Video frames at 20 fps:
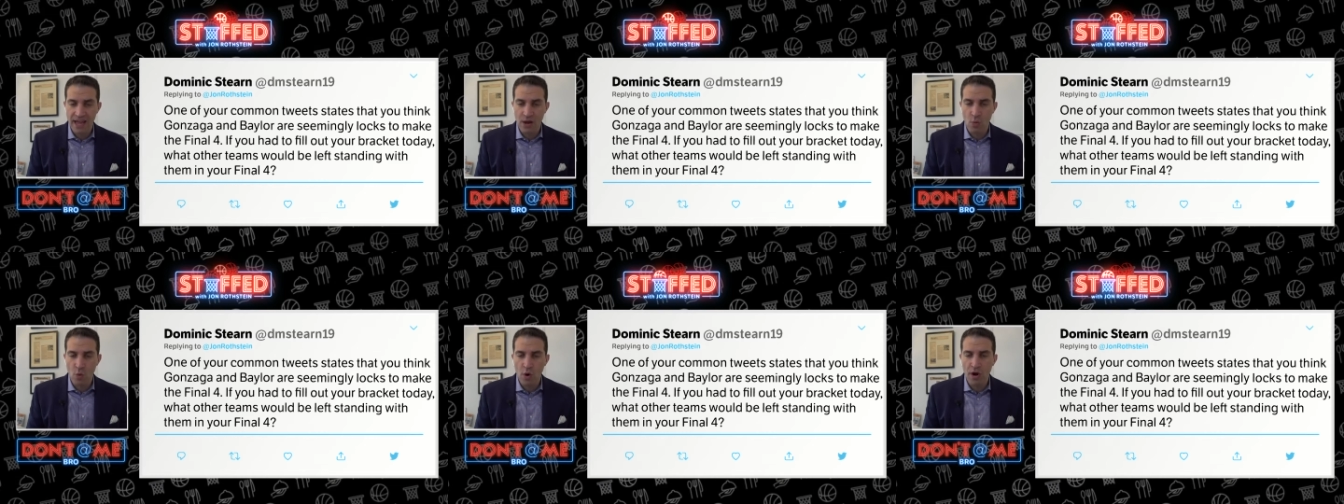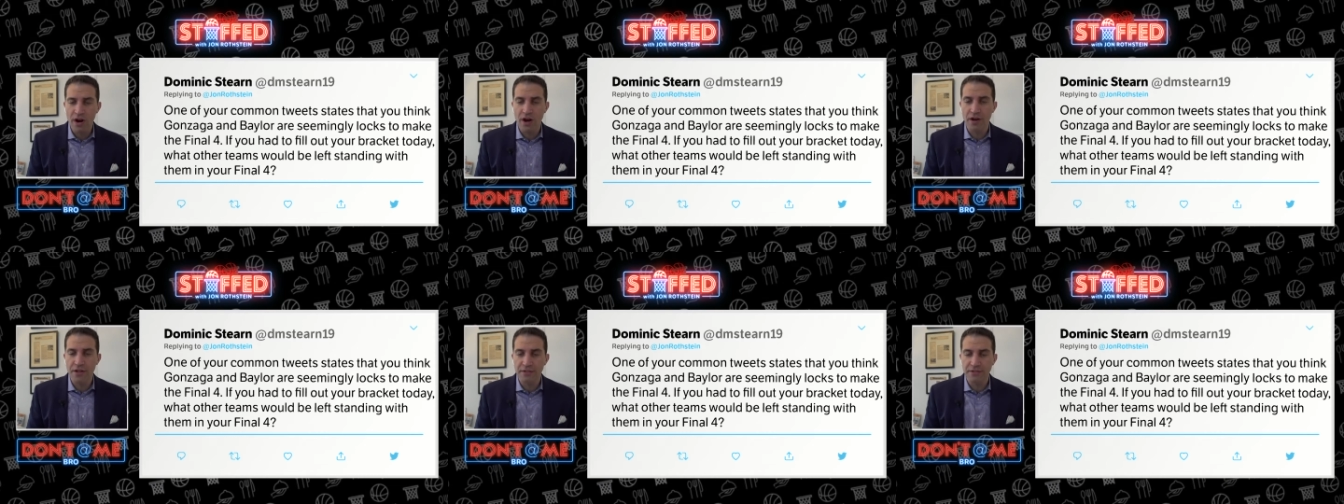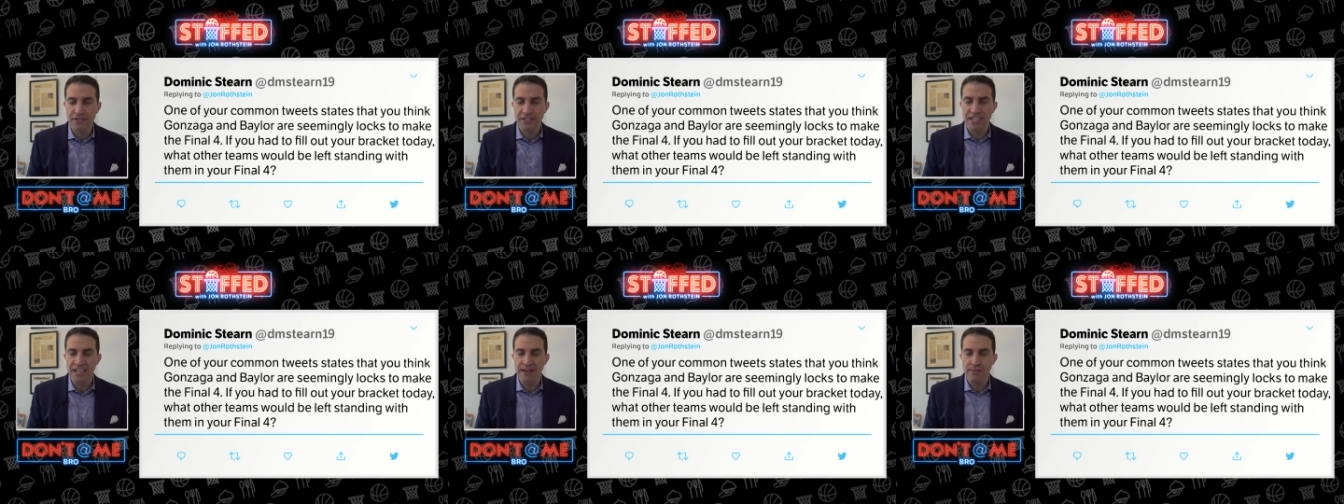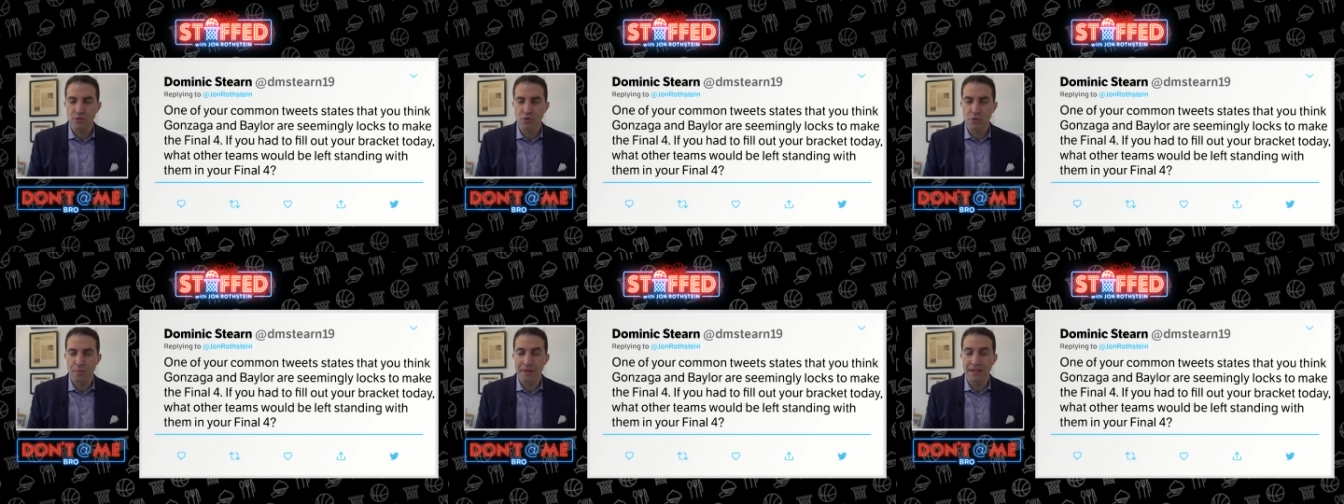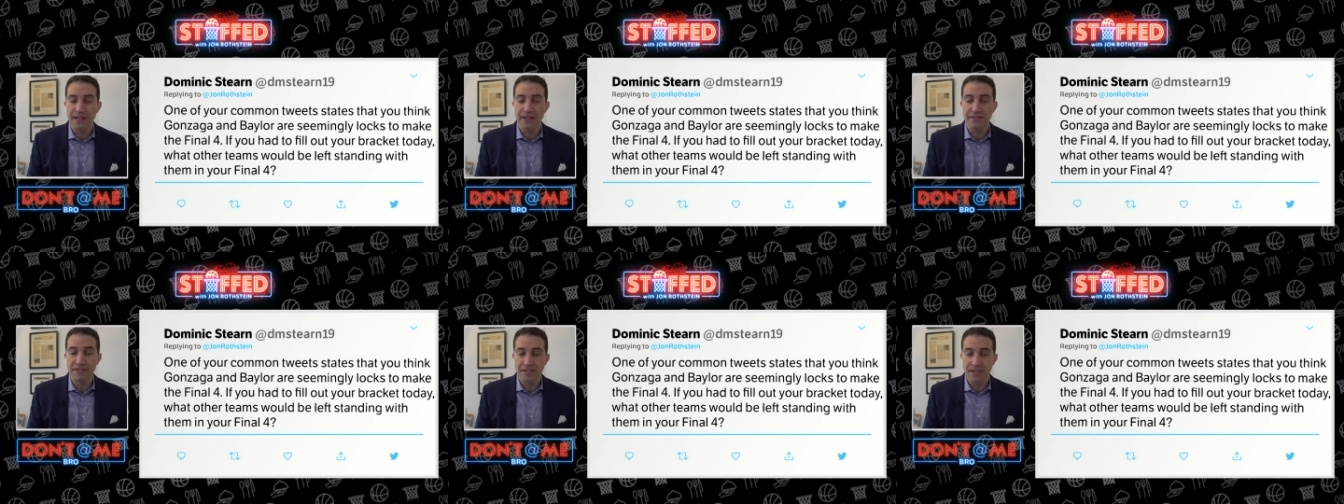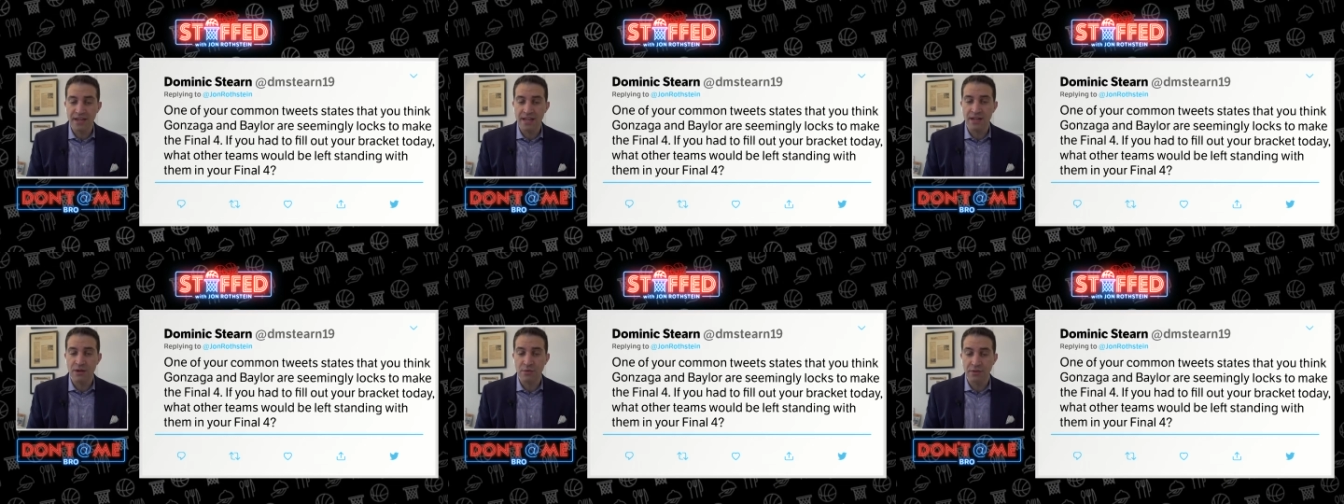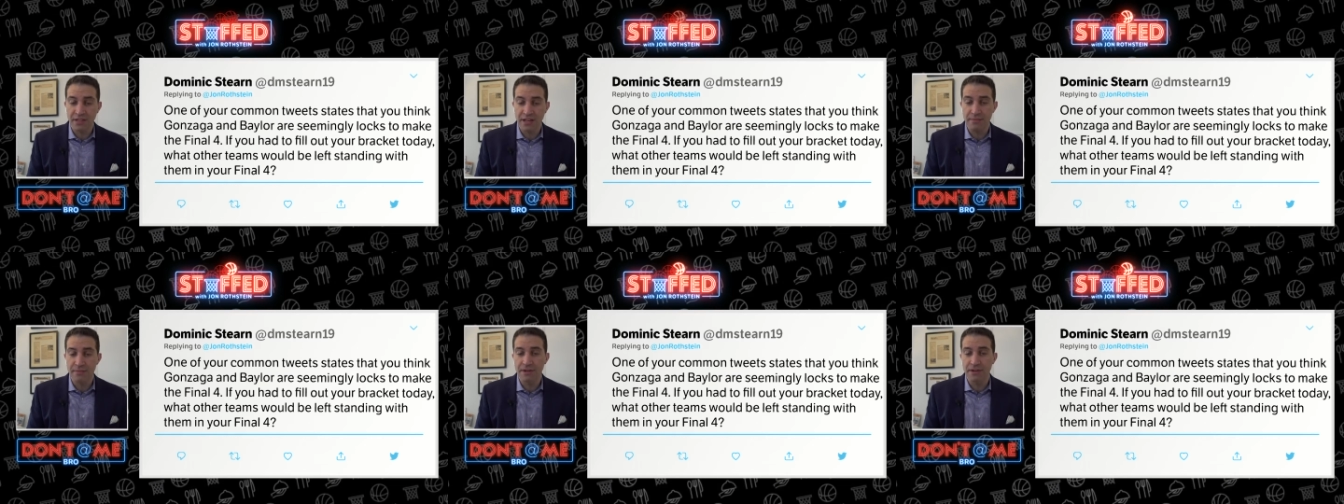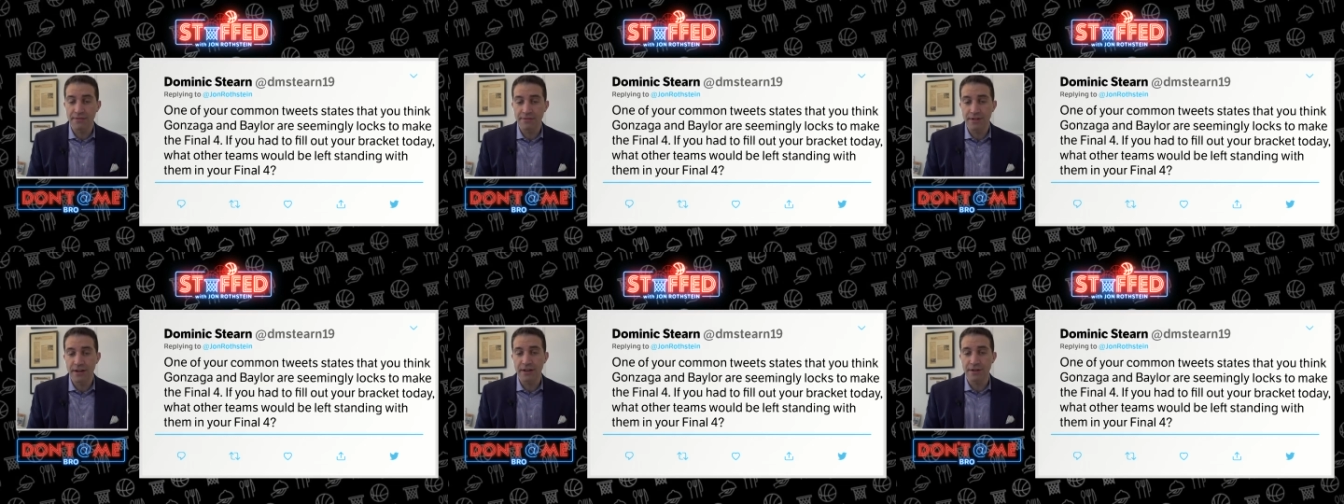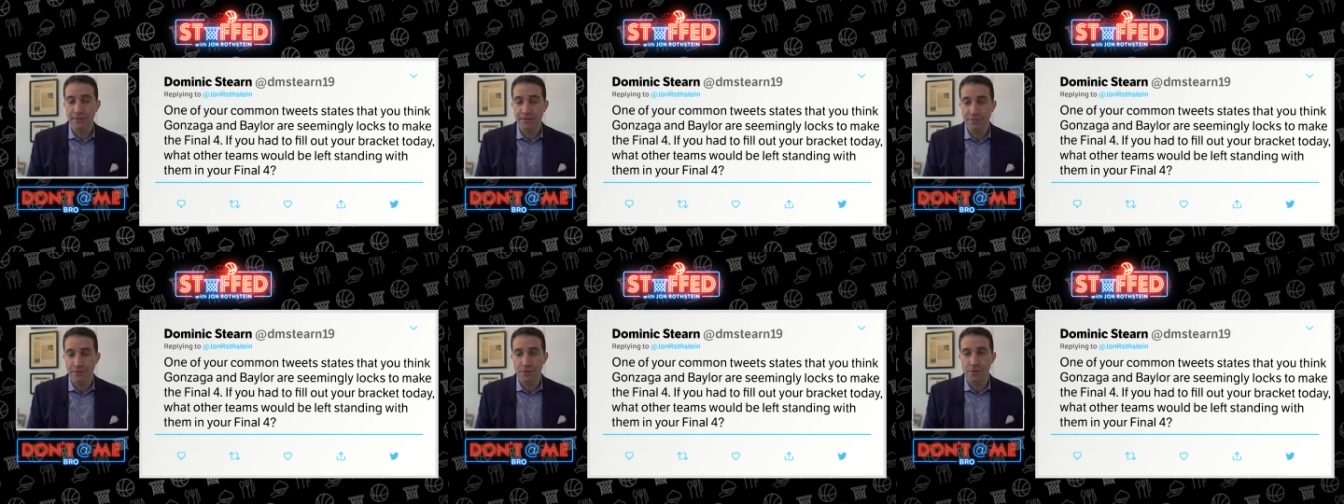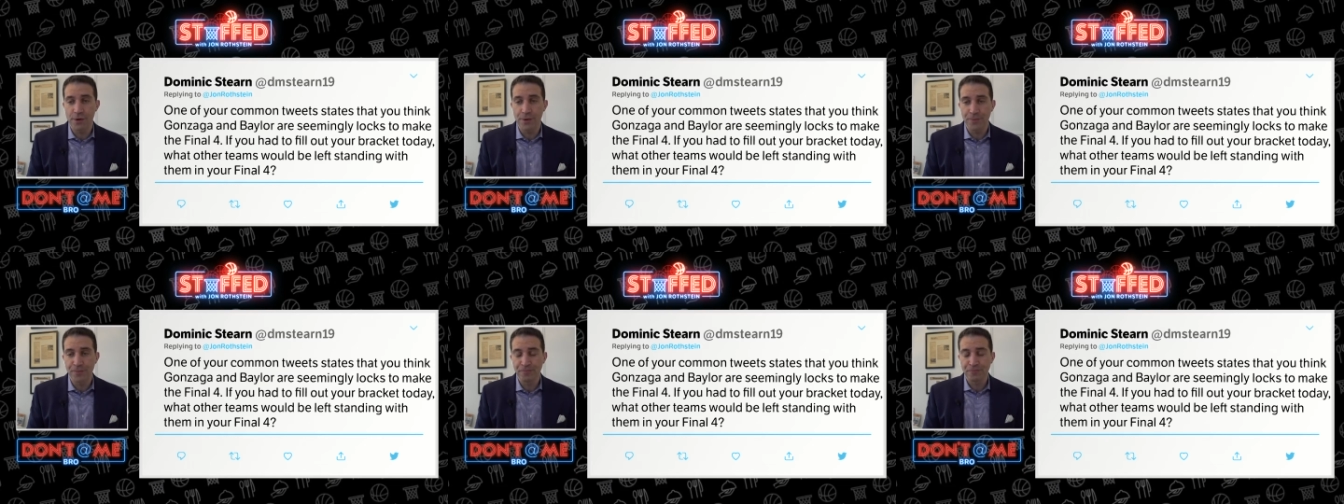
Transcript: what other teams would be left standing with them in your Final Four?